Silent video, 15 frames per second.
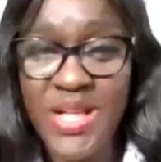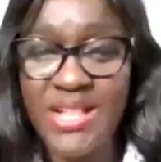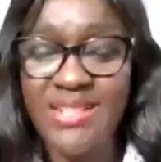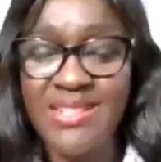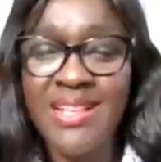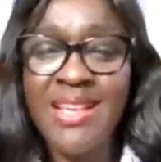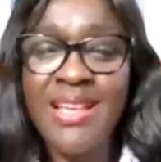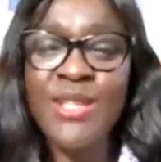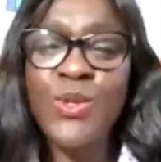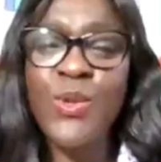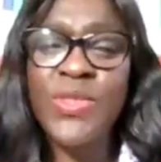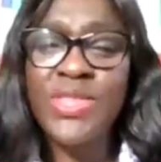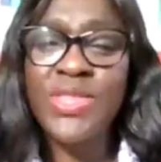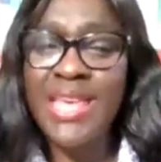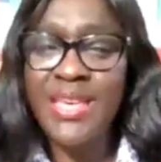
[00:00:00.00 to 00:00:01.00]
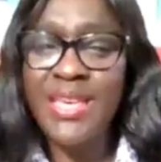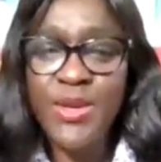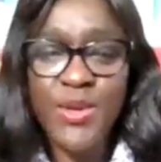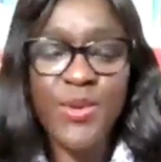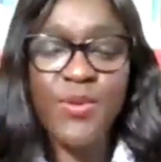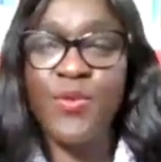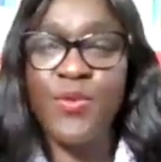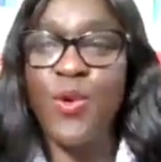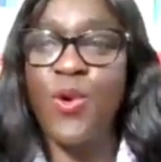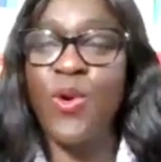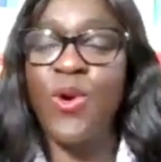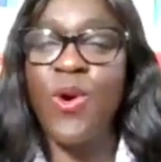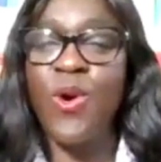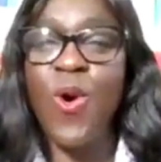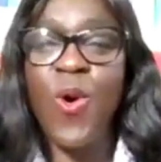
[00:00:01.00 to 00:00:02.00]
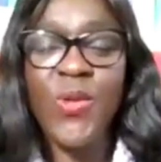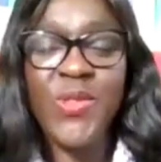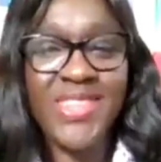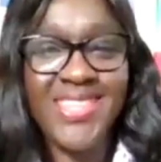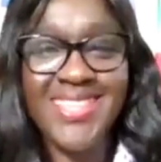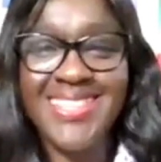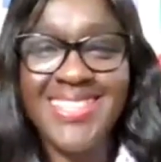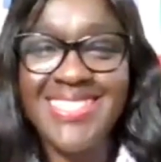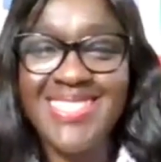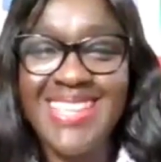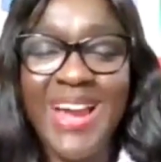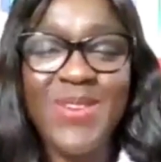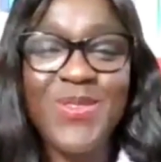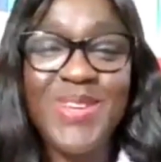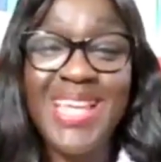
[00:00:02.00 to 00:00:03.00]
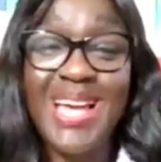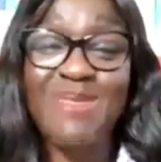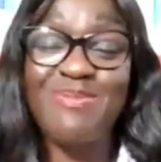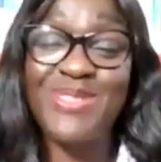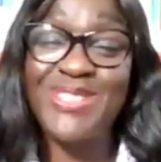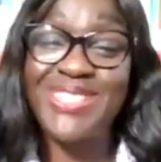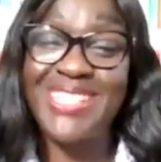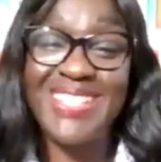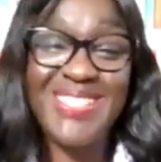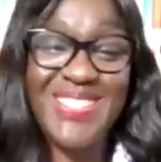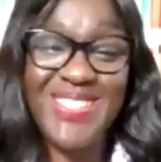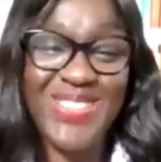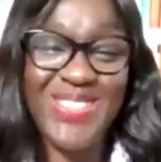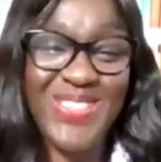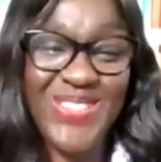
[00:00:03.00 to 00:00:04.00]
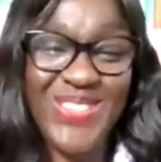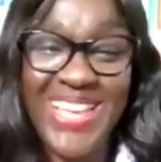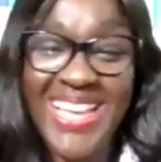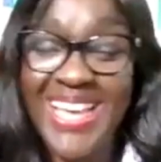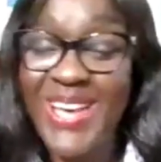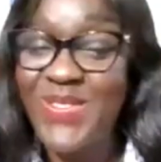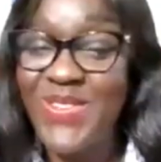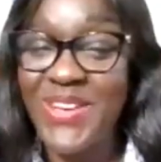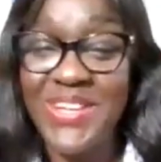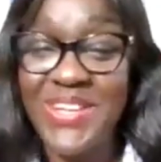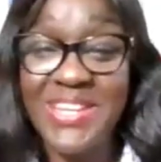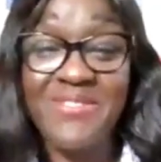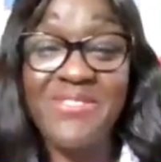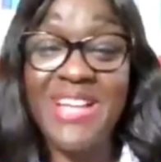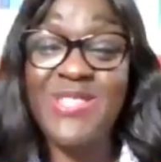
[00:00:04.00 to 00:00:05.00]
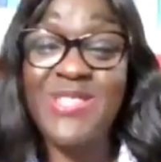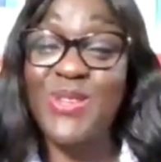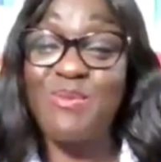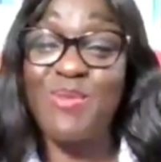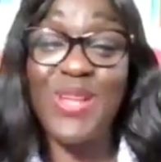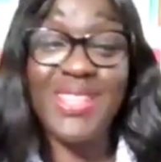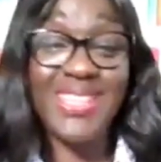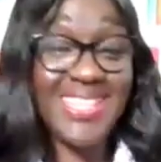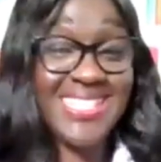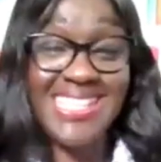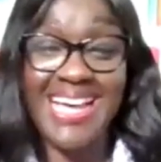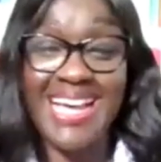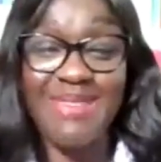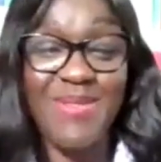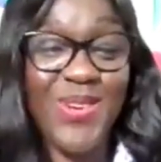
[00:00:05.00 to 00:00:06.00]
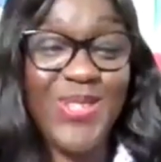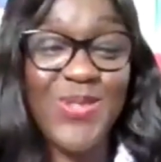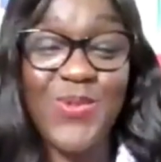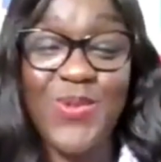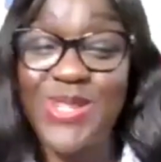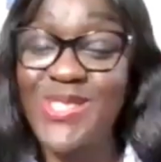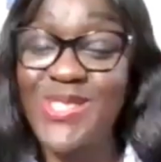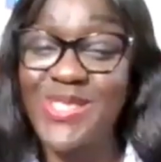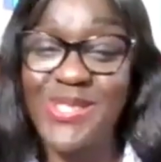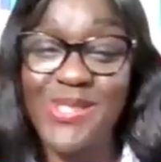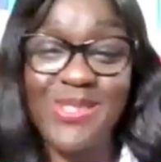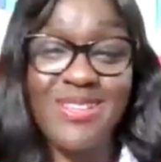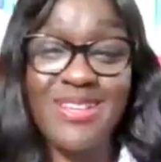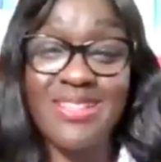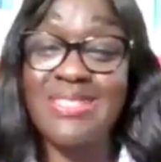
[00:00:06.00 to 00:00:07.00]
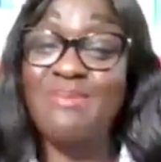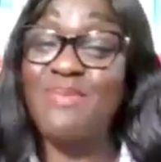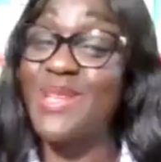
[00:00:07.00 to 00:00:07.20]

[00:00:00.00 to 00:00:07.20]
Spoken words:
well. So thank you for all this. I really appreciate you. We're going to invite you some other time because we want you to just